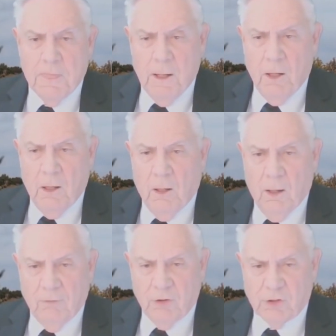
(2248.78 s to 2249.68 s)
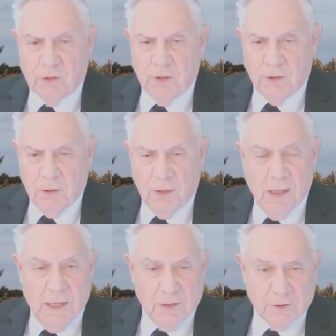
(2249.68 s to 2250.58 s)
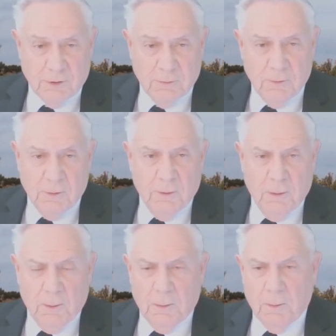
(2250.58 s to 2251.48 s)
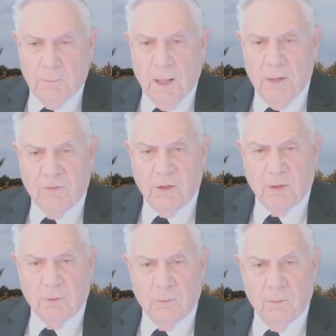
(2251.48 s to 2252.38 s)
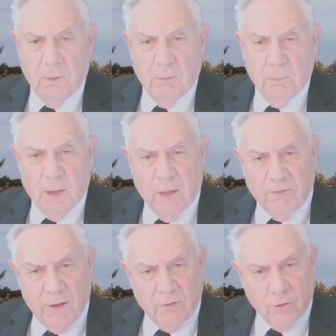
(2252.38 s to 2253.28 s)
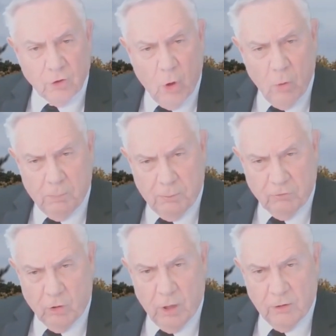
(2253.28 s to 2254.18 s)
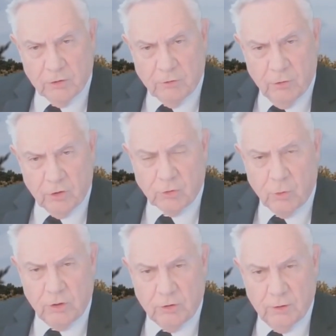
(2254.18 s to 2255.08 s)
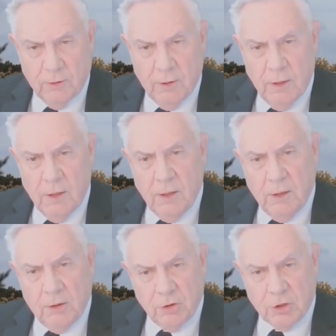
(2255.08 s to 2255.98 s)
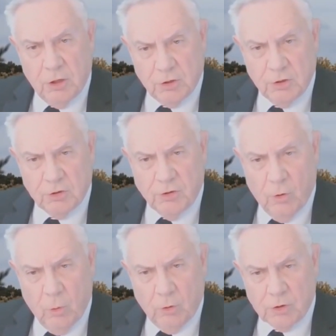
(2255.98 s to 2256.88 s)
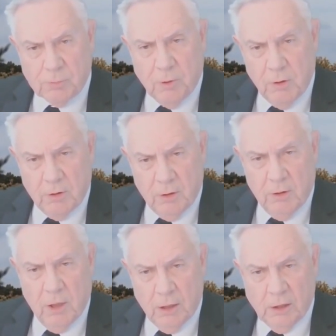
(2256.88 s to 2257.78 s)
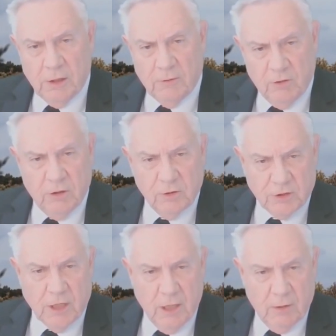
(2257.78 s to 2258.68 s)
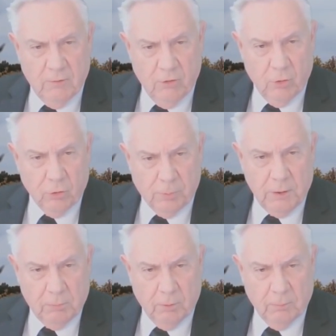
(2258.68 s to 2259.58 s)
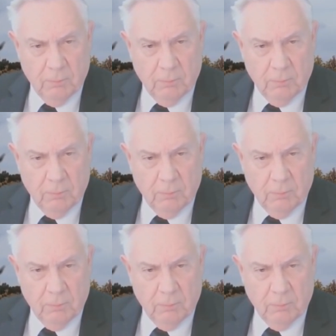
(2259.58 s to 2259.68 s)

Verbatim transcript: obviously, it didn't last. I think, but I think there's hope for us for this reason. In Judges, the Holy Spirit did not live inside of those people.